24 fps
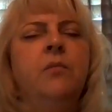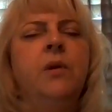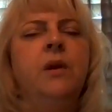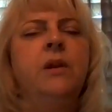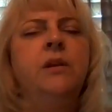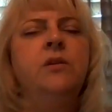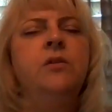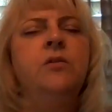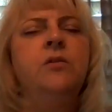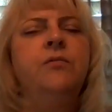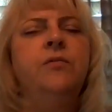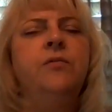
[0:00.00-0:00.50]

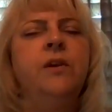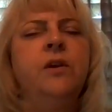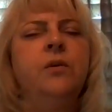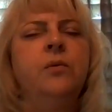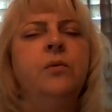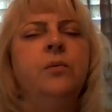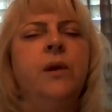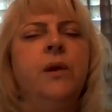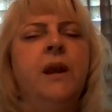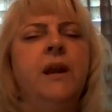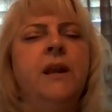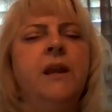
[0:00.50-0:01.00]
when you feel
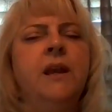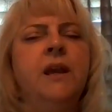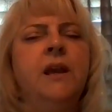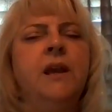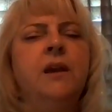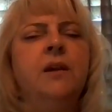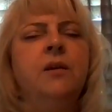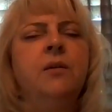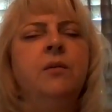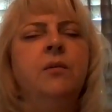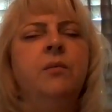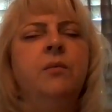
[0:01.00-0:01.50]

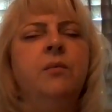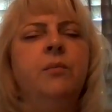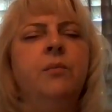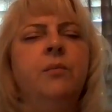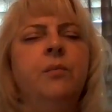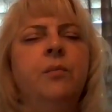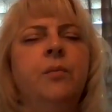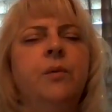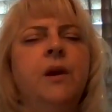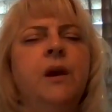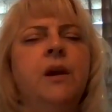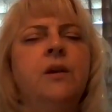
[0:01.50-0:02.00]
ready,
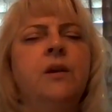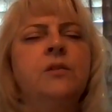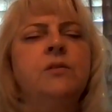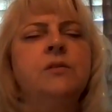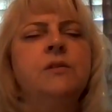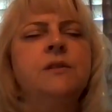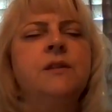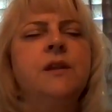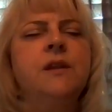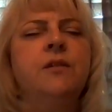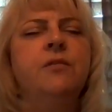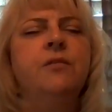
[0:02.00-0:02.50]
bring
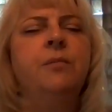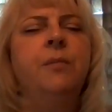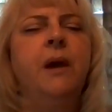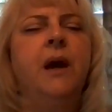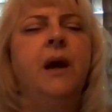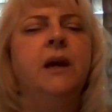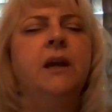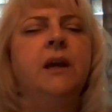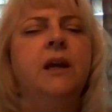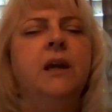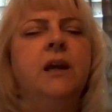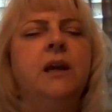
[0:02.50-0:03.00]
yourself
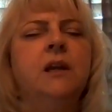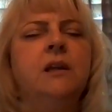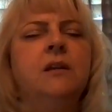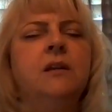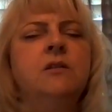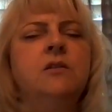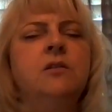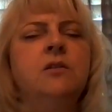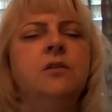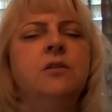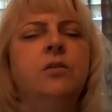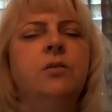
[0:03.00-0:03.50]
back
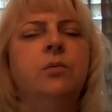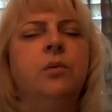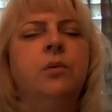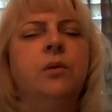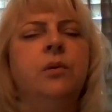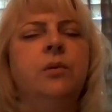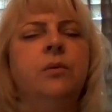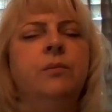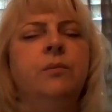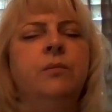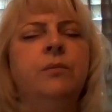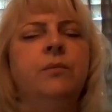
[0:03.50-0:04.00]
into the
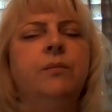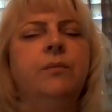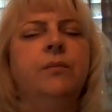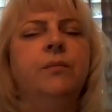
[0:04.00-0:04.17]
room.